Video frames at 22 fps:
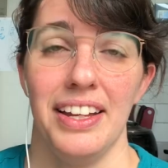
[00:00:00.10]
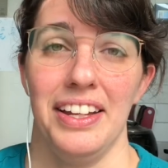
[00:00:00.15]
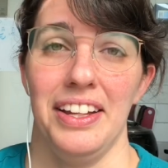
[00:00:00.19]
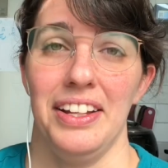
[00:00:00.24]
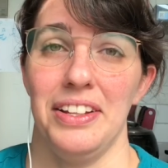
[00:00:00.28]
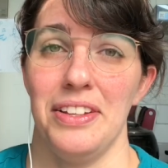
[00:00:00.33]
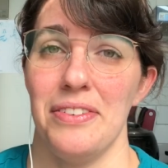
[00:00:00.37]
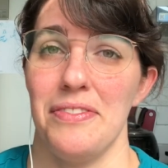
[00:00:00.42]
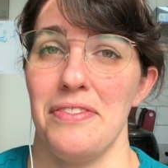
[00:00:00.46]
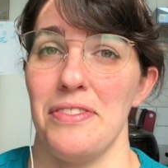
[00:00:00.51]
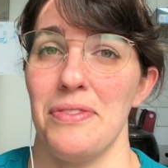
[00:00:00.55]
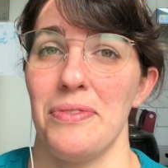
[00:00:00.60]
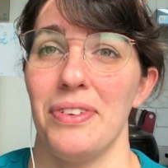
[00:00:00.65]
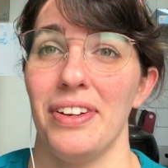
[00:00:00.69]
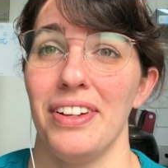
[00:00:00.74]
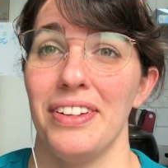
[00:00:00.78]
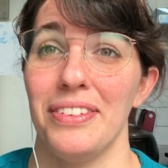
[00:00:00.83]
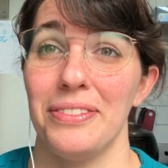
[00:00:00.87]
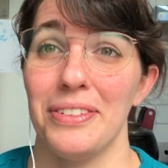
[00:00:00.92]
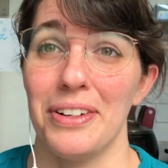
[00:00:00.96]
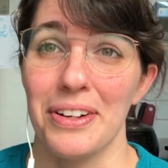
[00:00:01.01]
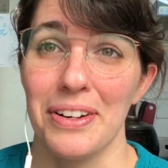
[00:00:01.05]
Hello
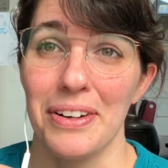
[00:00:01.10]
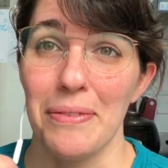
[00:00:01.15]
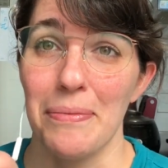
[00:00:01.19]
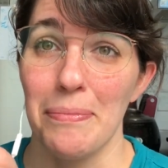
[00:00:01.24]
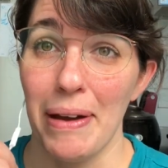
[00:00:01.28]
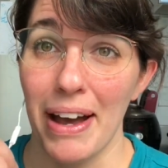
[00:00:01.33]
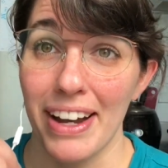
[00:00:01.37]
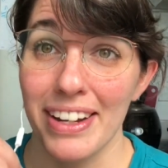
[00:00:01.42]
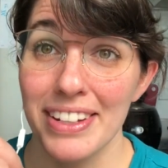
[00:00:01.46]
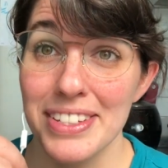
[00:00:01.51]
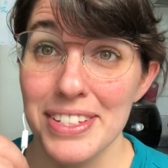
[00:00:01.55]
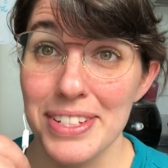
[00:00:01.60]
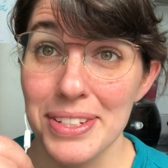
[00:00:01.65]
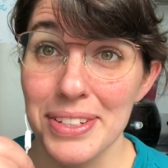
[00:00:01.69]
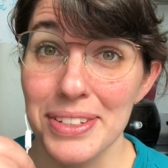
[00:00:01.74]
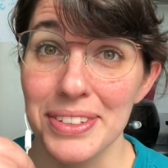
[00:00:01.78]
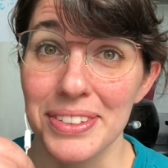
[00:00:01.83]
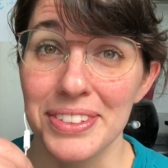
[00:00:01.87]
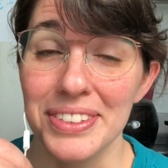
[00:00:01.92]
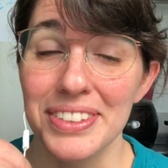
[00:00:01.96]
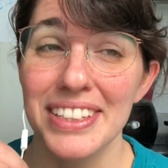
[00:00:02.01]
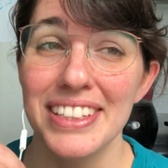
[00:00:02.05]
everyone, welcome back
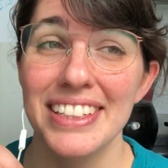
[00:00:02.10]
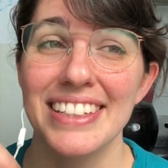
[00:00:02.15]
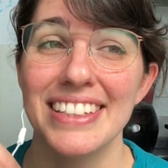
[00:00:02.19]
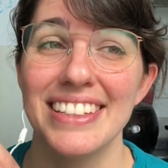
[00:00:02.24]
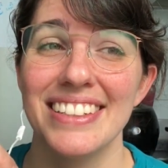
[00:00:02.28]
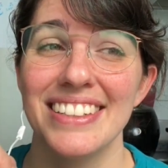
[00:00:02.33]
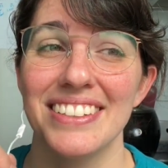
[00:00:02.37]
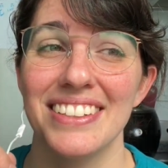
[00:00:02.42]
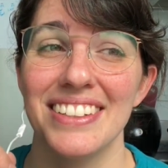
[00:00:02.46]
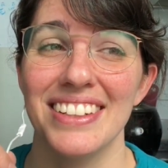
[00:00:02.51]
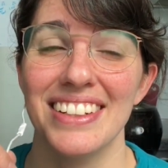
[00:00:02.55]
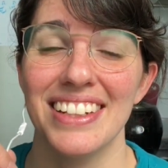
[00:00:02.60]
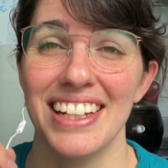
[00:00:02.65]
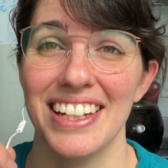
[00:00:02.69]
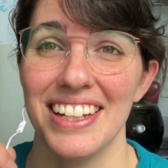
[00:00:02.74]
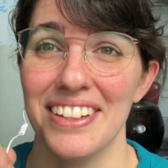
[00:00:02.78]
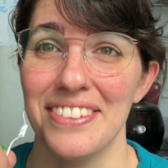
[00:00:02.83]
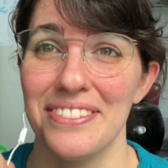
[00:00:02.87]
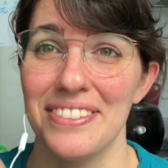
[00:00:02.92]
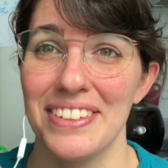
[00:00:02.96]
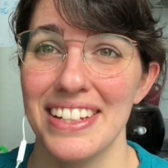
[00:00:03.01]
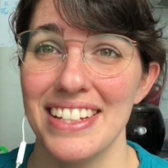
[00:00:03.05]
to
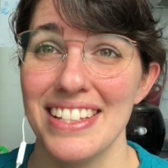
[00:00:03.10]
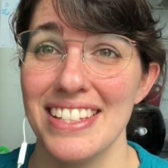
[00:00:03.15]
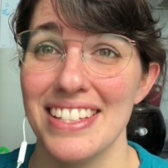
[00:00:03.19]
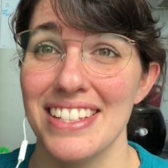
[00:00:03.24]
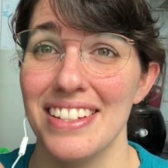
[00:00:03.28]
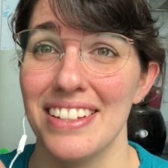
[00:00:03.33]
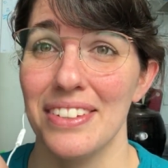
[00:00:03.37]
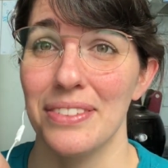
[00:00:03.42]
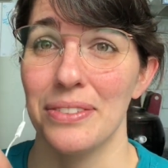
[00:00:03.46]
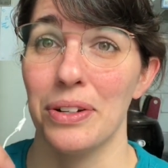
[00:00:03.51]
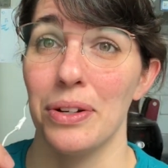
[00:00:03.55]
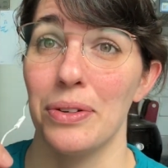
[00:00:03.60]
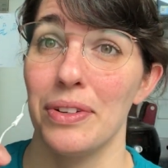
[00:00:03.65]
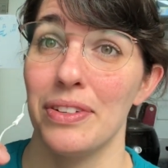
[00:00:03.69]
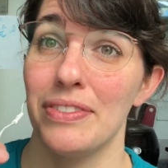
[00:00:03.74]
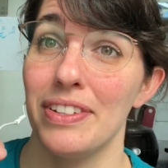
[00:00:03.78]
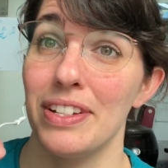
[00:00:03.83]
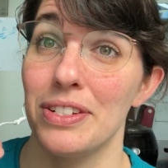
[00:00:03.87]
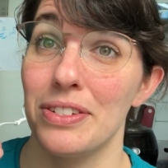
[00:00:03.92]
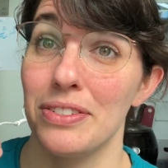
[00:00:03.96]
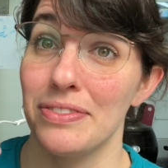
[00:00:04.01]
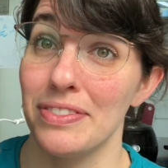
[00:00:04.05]
Ink Feats, where we
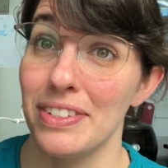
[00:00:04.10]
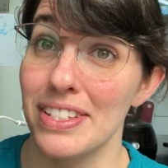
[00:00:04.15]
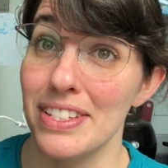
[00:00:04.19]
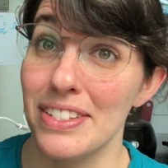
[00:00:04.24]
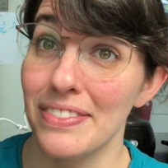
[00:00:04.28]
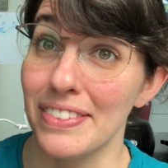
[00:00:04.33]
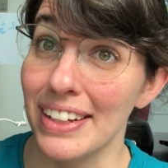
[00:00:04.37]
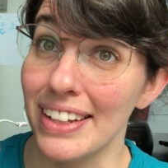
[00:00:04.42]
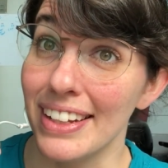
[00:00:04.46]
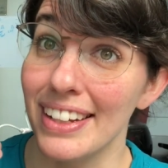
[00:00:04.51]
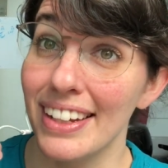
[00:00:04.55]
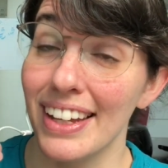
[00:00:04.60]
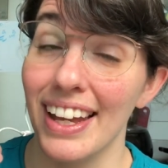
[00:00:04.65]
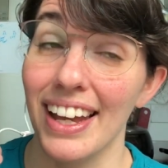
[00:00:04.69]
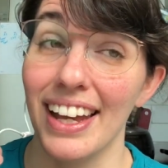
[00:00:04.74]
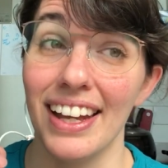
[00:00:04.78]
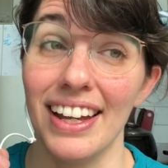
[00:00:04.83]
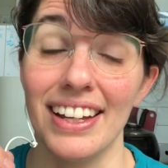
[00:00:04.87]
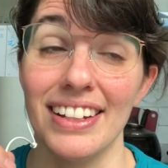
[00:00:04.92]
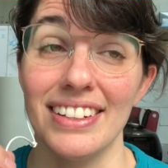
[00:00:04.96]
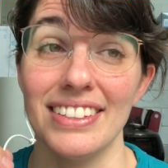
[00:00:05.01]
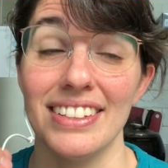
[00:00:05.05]
feature feats of ink,
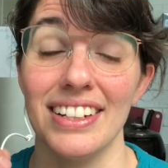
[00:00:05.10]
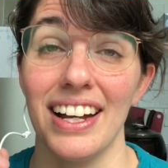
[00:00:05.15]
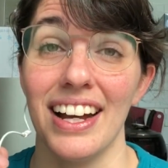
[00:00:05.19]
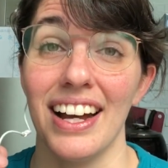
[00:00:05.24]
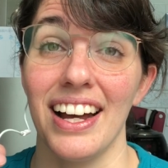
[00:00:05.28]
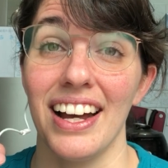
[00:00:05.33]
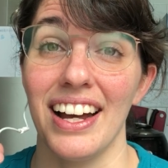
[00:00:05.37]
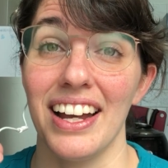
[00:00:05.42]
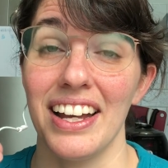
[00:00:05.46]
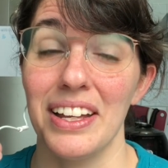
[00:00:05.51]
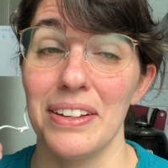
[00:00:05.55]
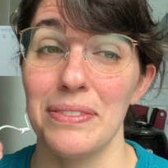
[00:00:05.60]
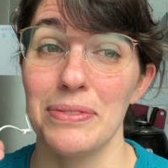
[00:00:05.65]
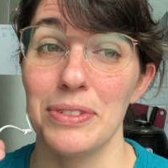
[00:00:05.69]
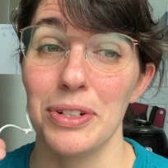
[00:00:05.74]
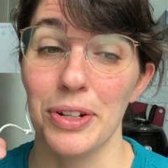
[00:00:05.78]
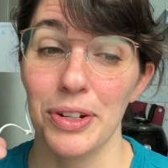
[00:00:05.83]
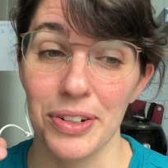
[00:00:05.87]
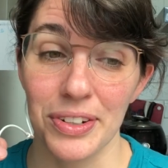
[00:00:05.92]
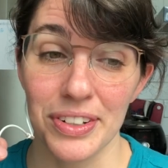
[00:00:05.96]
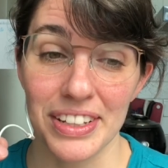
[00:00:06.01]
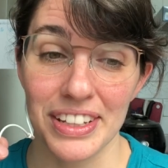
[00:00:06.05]
and I am
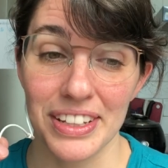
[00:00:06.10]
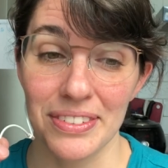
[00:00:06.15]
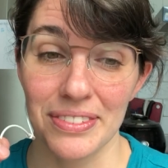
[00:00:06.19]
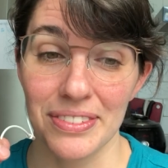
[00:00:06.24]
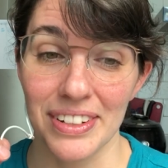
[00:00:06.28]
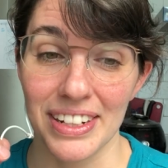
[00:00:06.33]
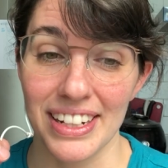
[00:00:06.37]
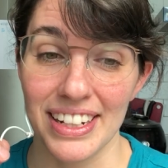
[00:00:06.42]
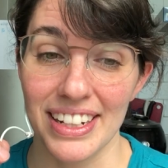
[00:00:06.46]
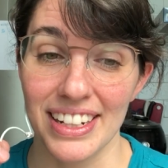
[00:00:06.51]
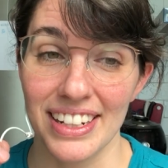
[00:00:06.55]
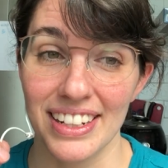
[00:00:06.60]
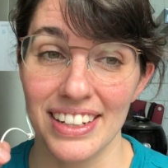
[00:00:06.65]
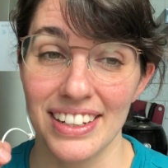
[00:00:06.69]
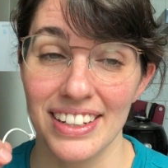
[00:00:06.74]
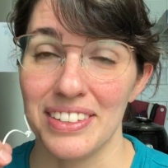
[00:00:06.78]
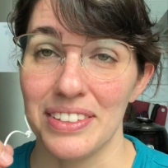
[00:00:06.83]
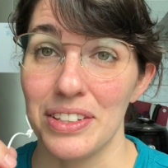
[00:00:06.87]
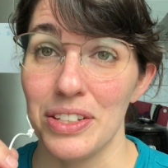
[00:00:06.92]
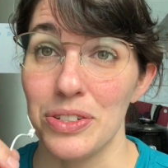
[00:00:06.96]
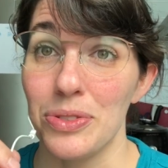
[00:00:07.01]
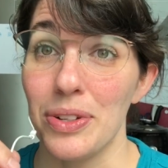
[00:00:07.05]
currently reading
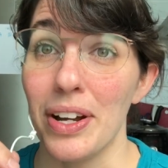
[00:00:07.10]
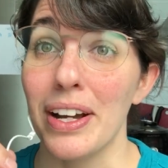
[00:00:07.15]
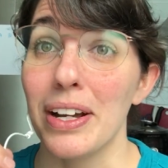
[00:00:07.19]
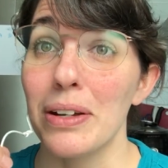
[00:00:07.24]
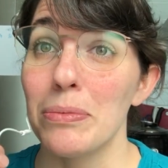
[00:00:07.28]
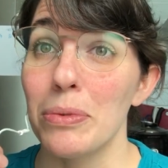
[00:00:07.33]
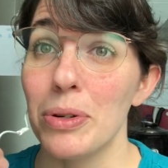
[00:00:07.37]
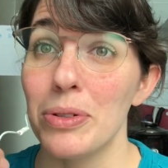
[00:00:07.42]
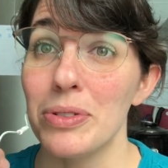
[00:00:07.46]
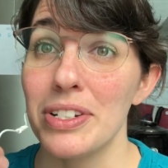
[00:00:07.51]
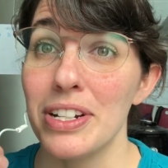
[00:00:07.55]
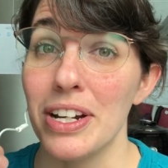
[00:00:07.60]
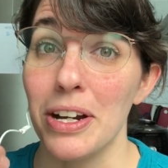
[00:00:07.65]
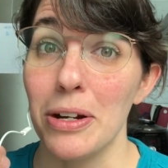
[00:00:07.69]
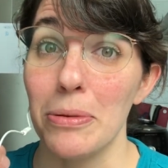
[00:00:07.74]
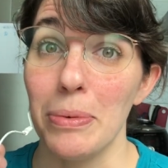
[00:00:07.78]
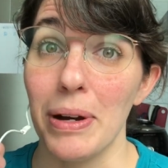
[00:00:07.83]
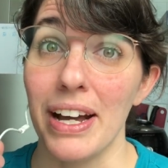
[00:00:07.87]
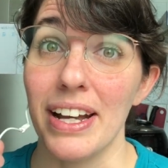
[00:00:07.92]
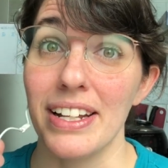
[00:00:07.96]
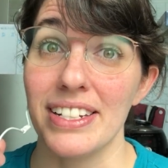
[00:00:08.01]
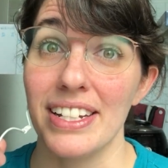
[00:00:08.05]
The Dragonbone Chair
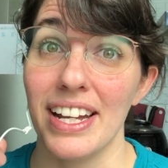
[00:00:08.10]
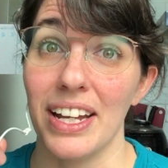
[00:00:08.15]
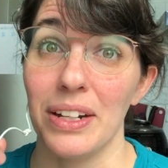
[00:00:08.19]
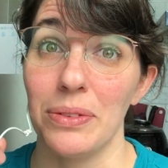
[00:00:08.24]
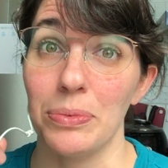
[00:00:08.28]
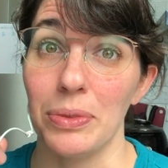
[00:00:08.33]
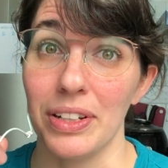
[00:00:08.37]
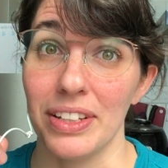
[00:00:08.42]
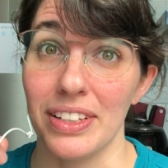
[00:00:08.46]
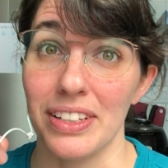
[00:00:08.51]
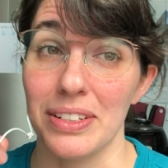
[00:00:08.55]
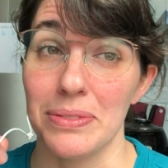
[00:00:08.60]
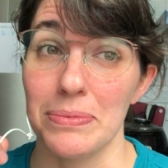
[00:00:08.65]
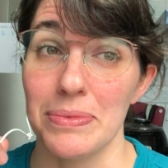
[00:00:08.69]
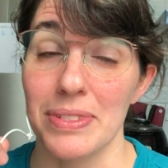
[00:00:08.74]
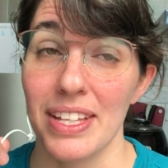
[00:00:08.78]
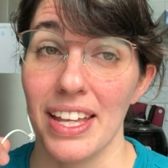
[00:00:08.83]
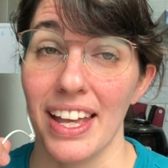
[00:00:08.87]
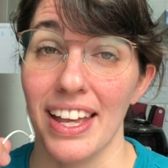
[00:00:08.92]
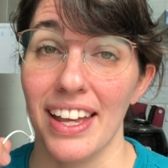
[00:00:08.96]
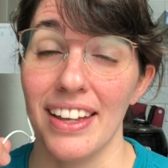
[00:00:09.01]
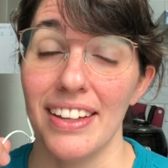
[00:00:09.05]
by Tad
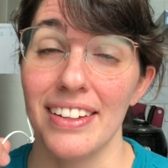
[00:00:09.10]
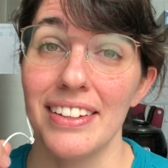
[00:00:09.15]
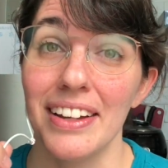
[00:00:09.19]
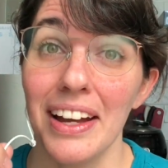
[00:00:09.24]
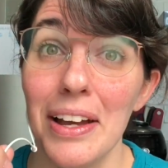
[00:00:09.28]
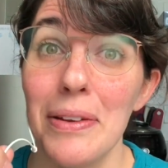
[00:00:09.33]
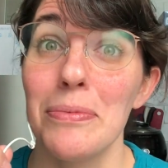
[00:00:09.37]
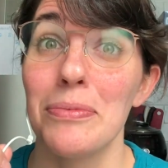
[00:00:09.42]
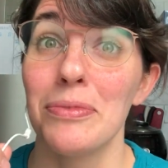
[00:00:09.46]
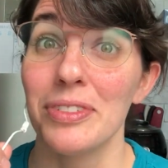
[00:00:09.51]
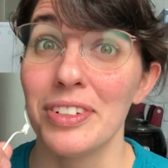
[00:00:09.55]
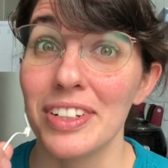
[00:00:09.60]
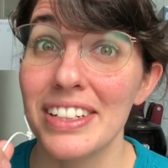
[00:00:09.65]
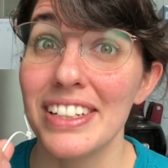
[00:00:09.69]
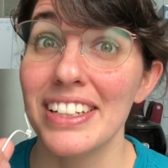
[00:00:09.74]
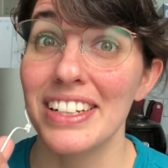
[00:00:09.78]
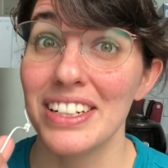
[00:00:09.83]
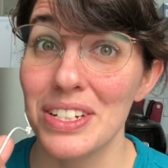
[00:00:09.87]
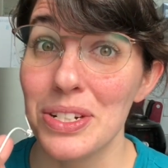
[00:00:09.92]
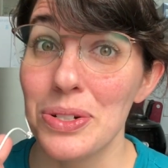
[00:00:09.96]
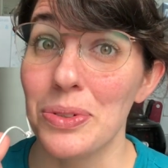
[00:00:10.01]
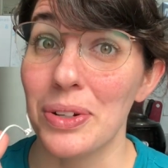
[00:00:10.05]
Williams, and I'm
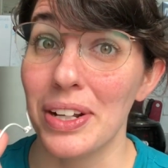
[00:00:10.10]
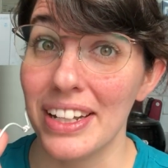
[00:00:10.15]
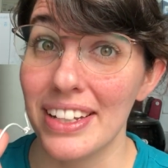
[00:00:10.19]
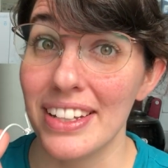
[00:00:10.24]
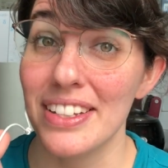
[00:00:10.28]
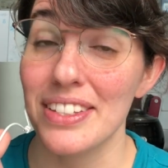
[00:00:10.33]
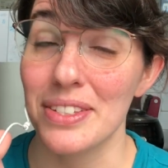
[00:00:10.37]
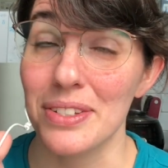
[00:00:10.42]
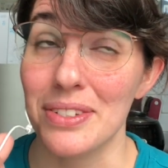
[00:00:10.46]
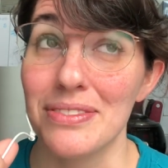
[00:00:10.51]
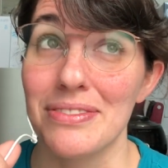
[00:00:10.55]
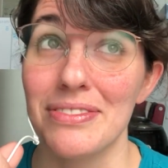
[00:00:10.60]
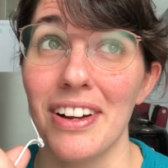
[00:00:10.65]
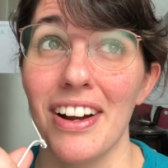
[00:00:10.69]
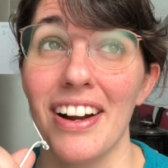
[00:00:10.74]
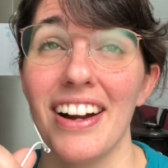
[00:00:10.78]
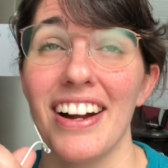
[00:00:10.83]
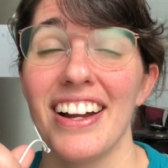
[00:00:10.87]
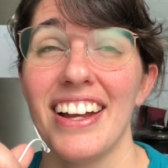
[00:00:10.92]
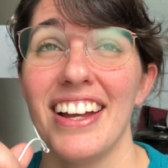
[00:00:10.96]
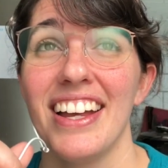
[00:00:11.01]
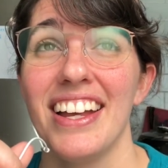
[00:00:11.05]
really enjoying it so far.